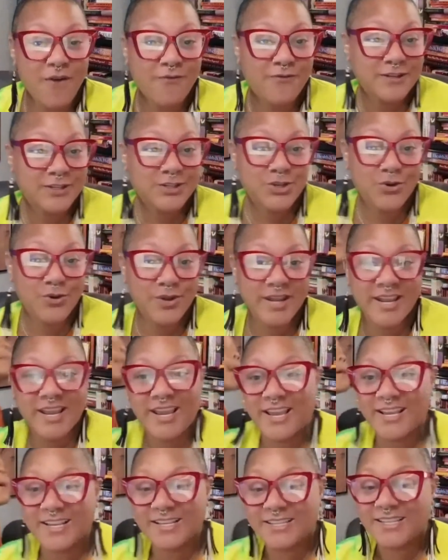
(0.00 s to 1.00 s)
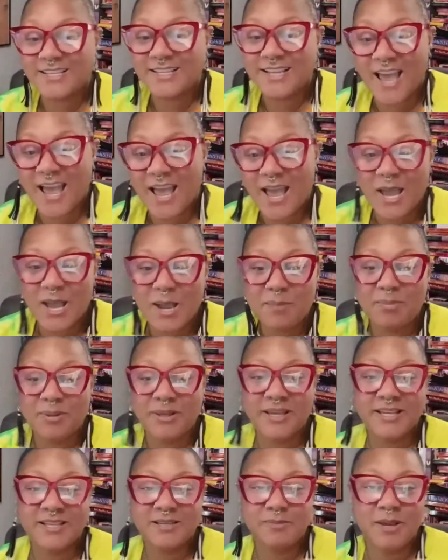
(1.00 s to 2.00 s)
tuning in today.
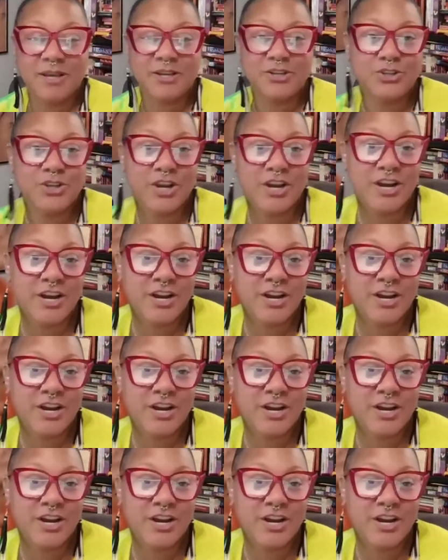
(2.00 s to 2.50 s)
Please make sure